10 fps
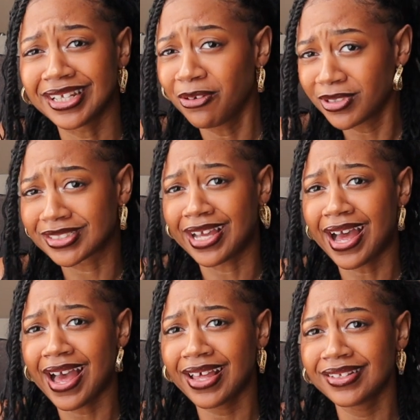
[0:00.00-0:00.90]
It was
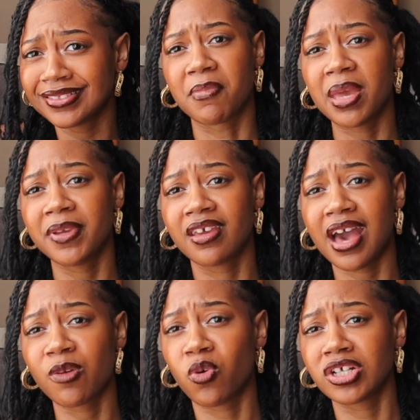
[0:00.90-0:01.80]
God? Baby,
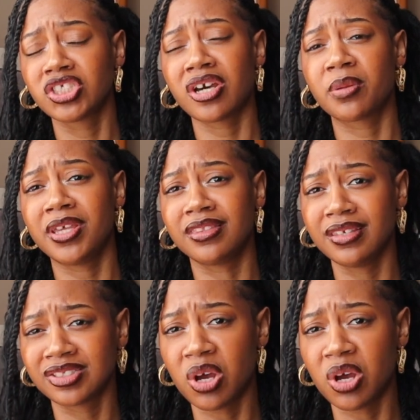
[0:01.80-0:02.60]
God wants y'all to be this